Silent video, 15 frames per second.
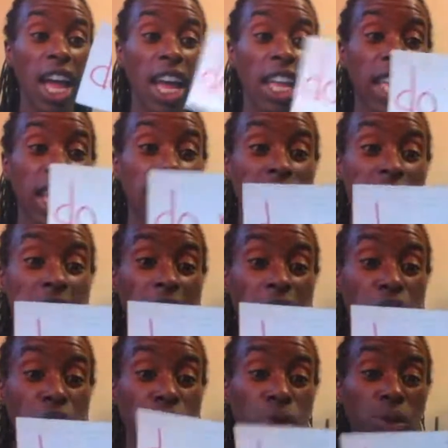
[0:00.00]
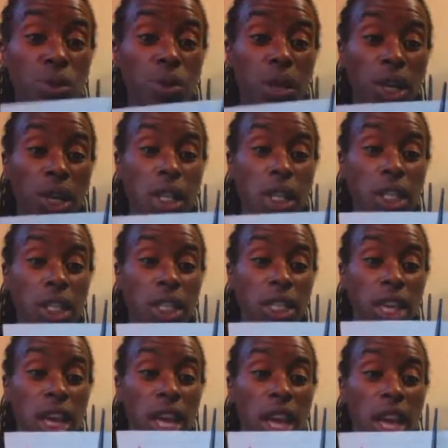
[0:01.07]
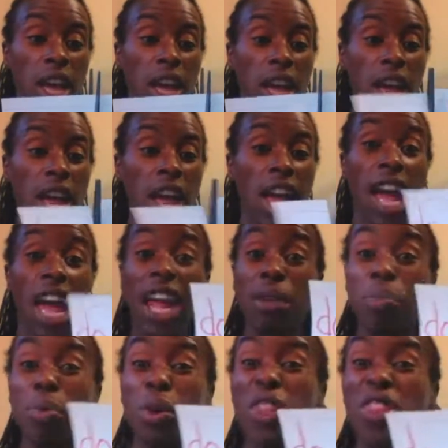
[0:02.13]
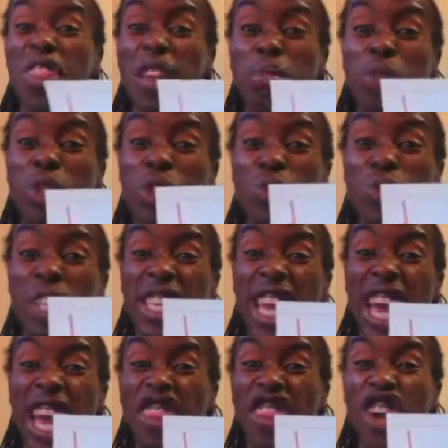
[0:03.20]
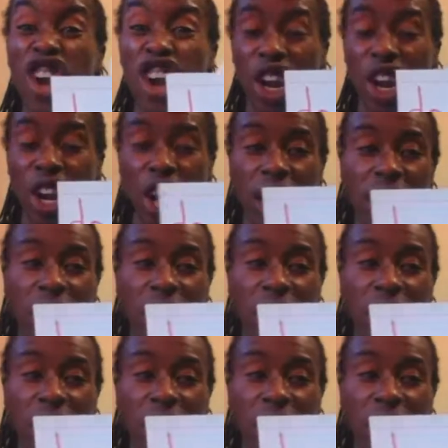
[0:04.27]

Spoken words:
You have to take 2 words and put them together